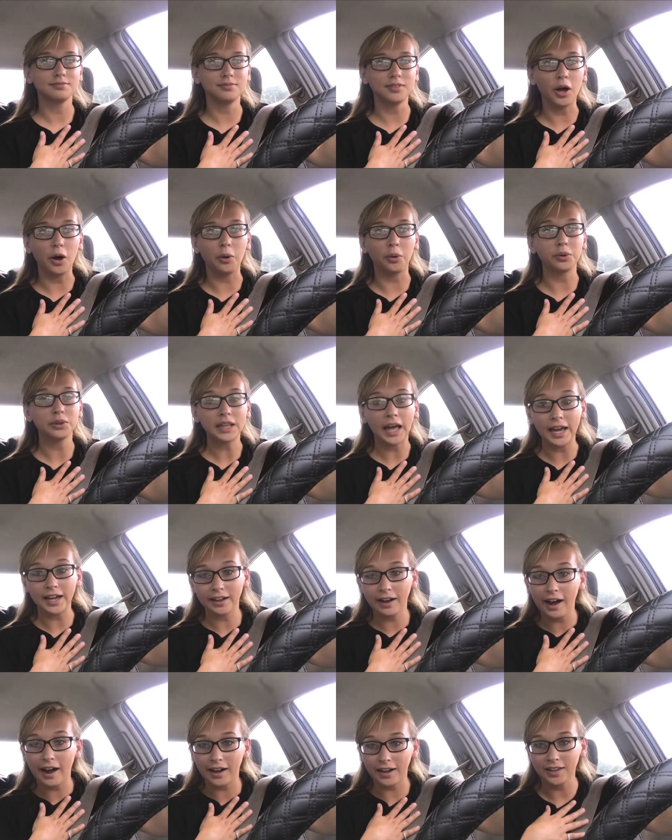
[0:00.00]
no,
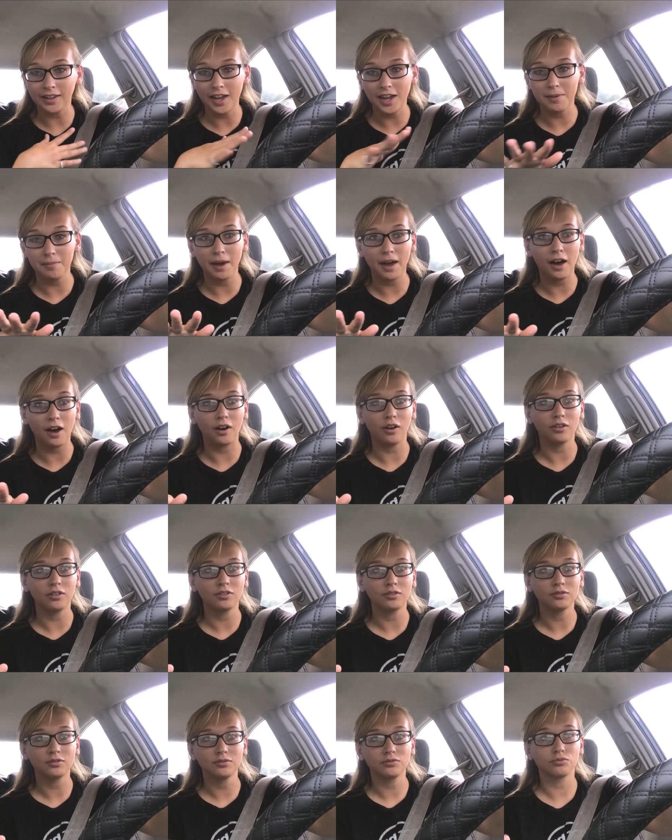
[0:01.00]
thank God it came out
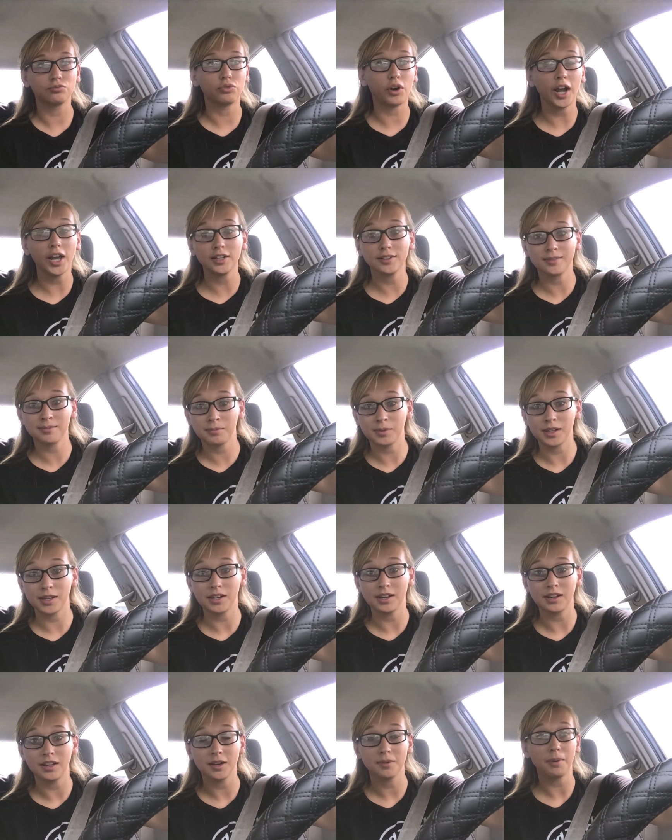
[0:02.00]

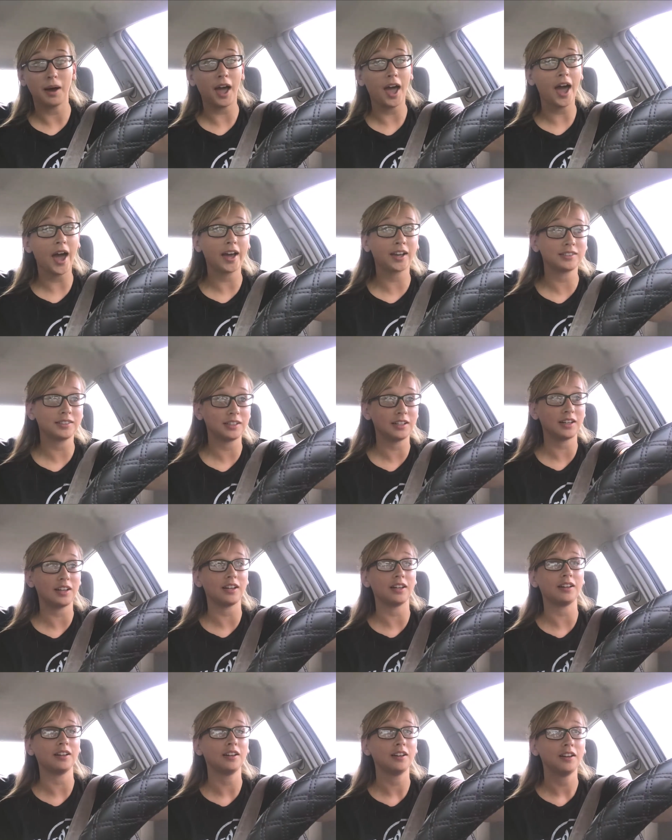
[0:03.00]
randomly by
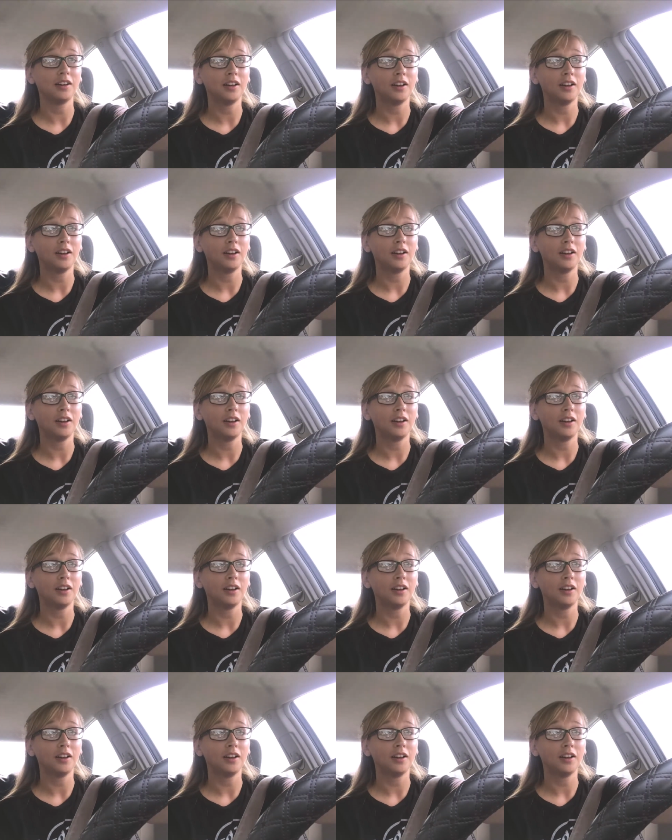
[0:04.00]
accident